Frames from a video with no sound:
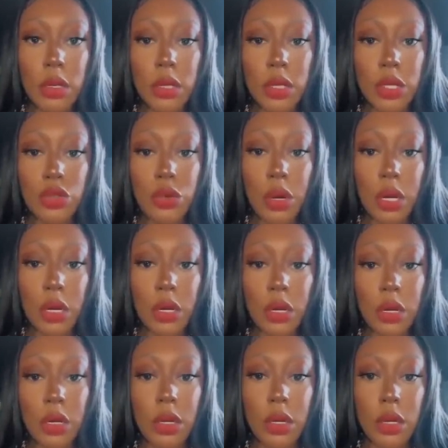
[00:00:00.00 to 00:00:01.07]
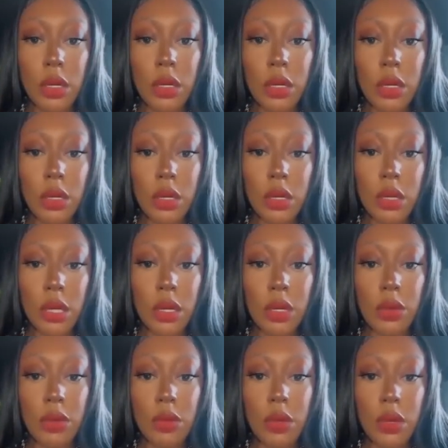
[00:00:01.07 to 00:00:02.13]
Let's get you out of here.
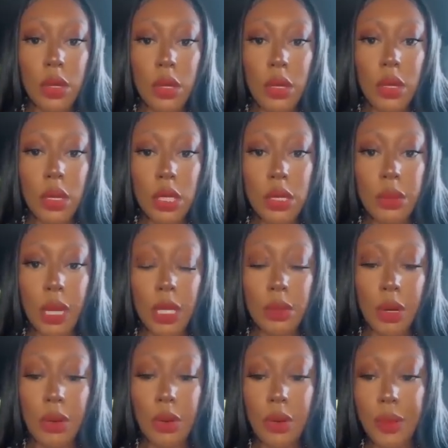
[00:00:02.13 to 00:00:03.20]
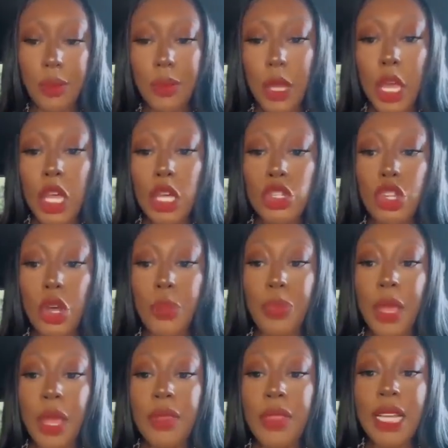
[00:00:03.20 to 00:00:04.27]
Thank you. I had to block somebody real quick.
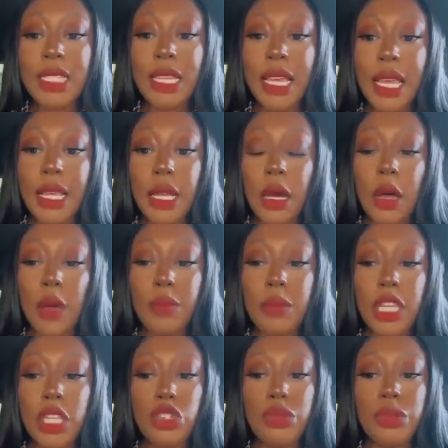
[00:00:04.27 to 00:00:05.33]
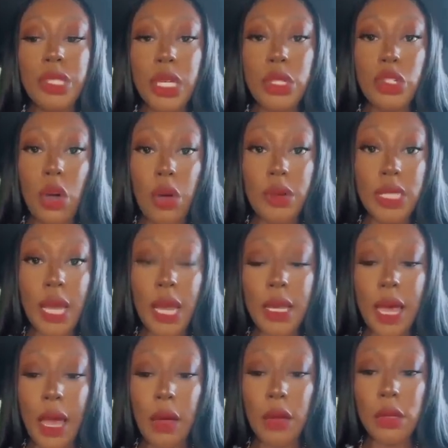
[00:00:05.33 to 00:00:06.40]
So they said, did you see Tory's
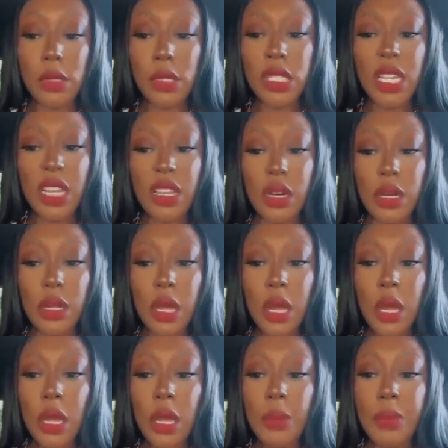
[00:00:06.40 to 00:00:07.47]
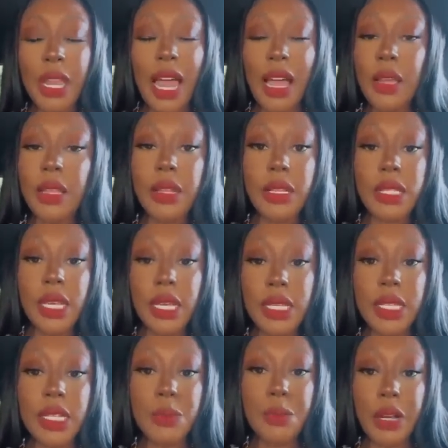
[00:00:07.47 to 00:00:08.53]
head down? She said, yeah. But I couldn't see
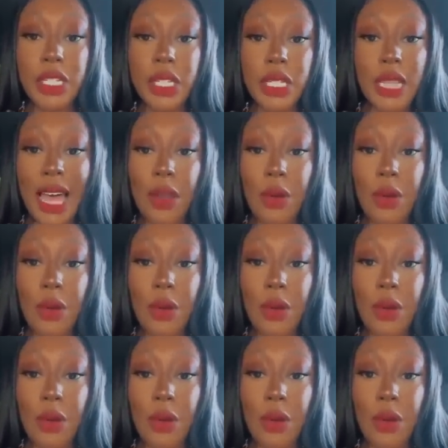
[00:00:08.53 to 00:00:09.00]
his expressions.